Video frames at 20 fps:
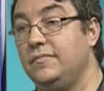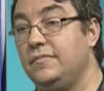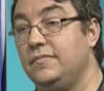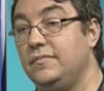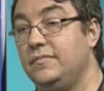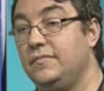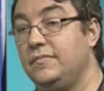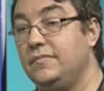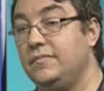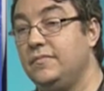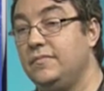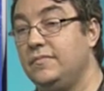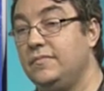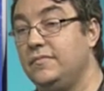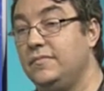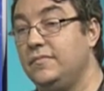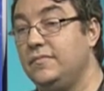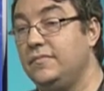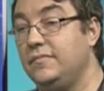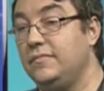
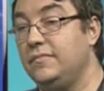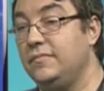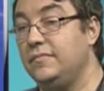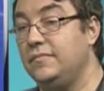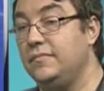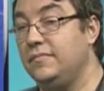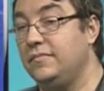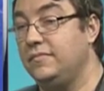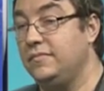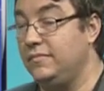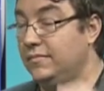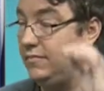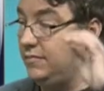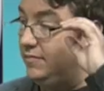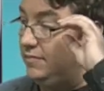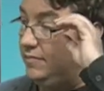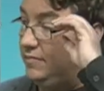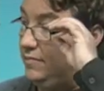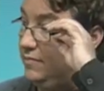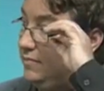
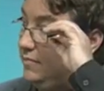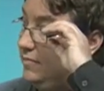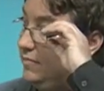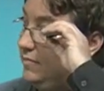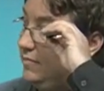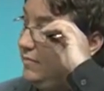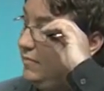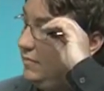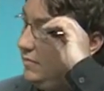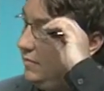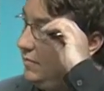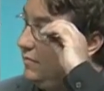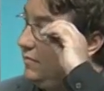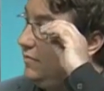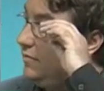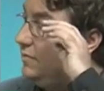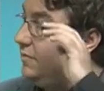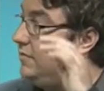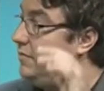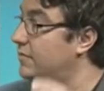
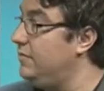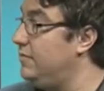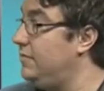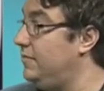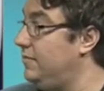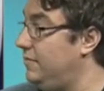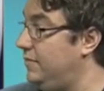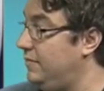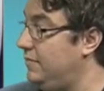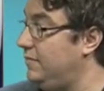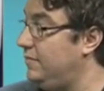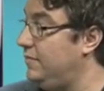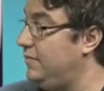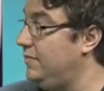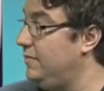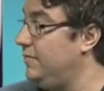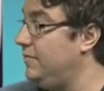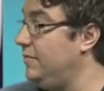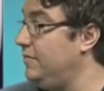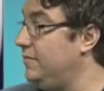
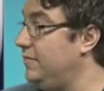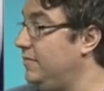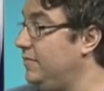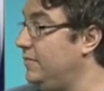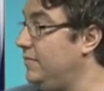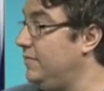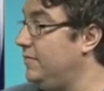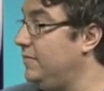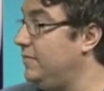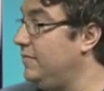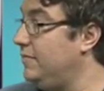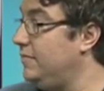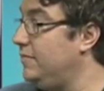This person isn't speaking.